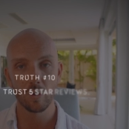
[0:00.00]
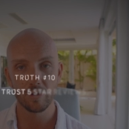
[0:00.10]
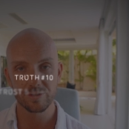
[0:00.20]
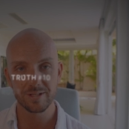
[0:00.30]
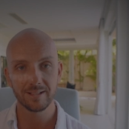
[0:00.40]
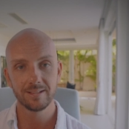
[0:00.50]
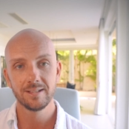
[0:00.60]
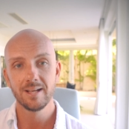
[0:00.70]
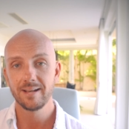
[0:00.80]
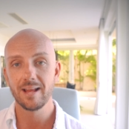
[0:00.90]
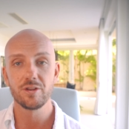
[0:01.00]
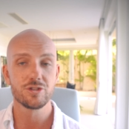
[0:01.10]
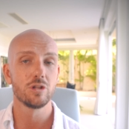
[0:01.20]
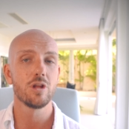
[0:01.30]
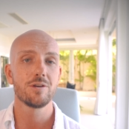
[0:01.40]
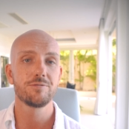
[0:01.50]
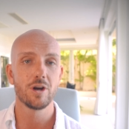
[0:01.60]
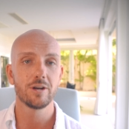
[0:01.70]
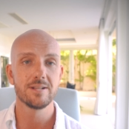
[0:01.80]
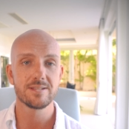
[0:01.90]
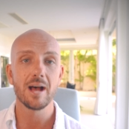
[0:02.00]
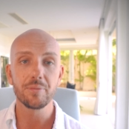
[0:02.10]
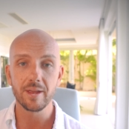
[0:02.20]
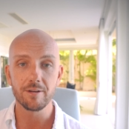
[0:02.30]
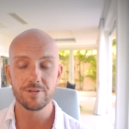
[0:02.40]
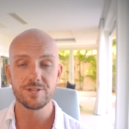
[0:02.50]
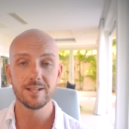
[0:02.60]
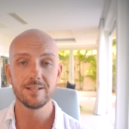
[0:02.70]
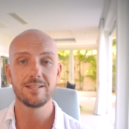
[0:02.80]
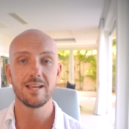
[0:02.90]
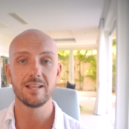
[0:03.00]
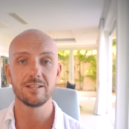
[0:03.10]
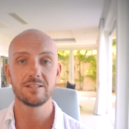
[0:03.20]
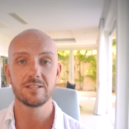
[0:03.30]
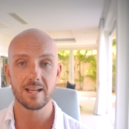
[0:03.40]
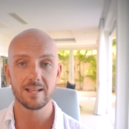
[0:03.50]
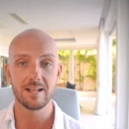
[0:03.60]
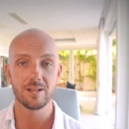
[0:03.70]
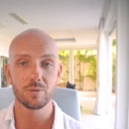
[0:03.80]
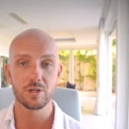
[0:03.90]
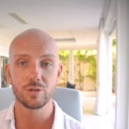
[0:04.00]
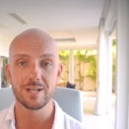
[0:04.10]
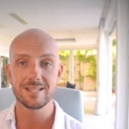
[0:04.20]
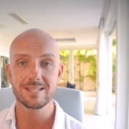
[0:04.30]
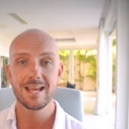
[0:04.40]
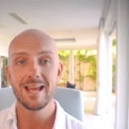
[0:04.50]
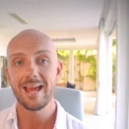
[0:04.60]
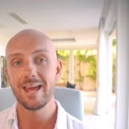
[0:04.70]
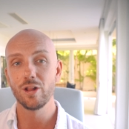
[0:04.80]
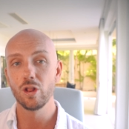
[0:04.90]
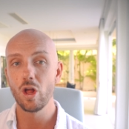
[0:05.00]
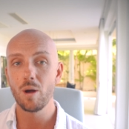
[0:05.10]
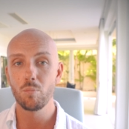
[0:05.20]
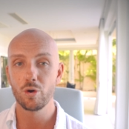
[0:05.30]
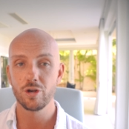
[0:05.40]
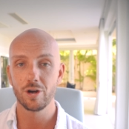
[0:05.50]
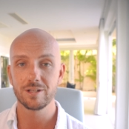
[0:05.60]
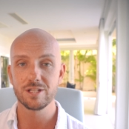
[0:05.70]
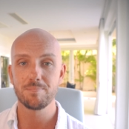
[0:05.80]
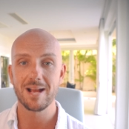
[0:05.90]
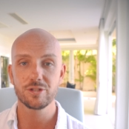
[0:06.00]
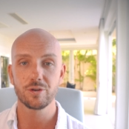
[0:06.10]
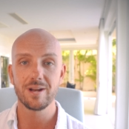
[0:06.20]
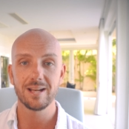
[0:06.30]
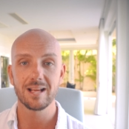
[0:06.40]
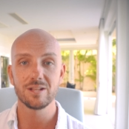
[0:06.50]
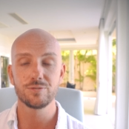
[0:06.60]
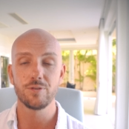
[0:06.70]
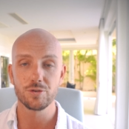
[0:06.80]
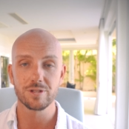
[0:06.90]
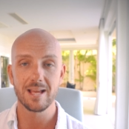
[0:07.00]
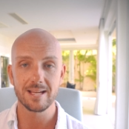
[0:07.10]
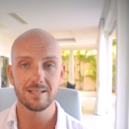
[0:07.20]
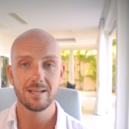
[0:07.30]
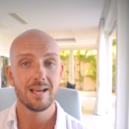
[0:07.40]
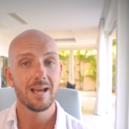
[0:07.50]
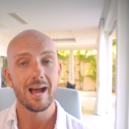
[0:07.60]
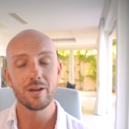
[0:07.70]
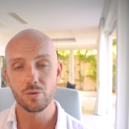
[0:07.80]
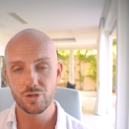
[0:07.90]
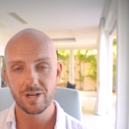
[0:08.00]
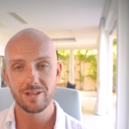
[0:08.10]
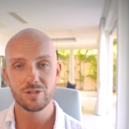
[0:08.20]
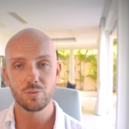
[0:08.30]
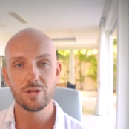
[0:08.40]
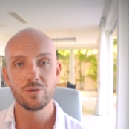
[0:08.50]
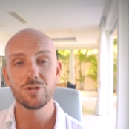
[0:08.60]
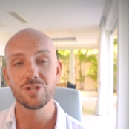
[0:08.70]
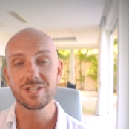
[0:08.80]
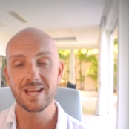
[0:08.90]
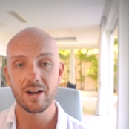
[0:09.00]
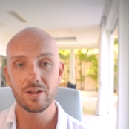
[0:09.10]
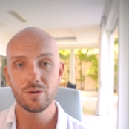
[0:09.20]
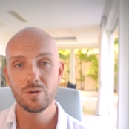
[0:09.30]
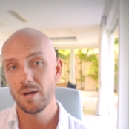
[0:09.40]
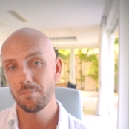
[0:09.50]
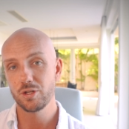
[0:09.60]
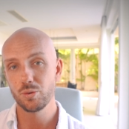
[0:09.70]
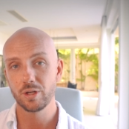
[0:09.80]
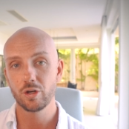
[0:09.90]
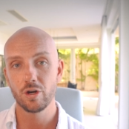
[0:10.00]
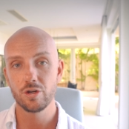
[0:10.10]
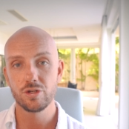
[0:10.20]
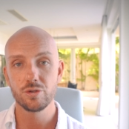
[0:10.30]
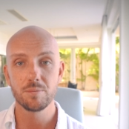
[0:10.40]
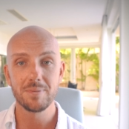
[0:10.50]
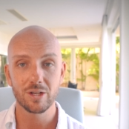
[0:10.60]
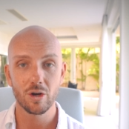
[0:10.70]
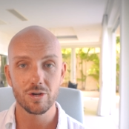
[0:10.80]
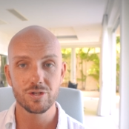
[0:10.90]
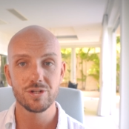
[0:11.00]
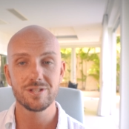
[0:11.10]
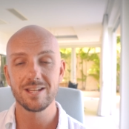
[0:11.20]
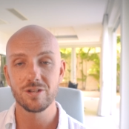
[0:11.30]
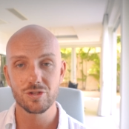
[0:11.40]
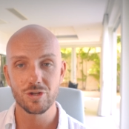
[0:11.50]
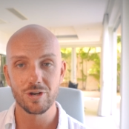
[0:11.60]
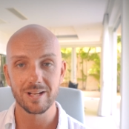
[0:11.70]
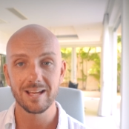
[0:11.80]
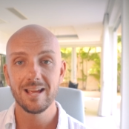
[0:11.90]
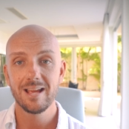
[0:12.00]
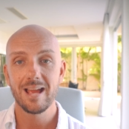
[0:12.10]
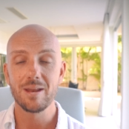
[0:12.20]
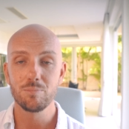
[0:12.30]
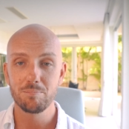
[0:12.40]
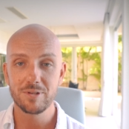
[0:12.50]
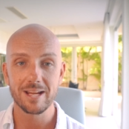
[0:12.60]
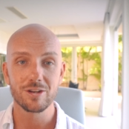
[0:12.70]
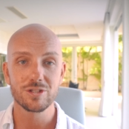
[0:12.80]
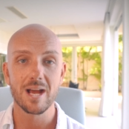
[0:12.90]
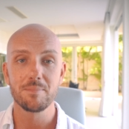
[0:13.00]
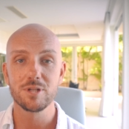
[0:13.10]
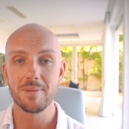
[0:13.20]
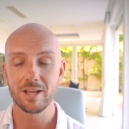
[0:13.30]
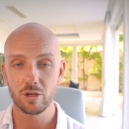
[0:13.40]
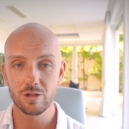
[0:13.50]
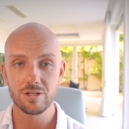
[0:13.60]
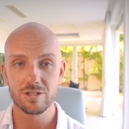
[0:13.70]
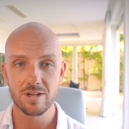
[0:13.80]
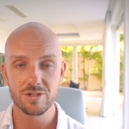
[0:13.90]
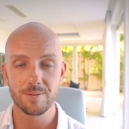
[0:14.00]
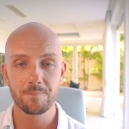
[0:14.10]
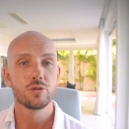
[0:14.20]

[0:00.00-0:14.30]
quality. Now, there's a lot of darkness out there facilitating psychedelic retreats and a lot more darkness masquerading as false light. I don't share this with you to scare you, but to encourage you to be cautious and discerning and take your time to make a good decision.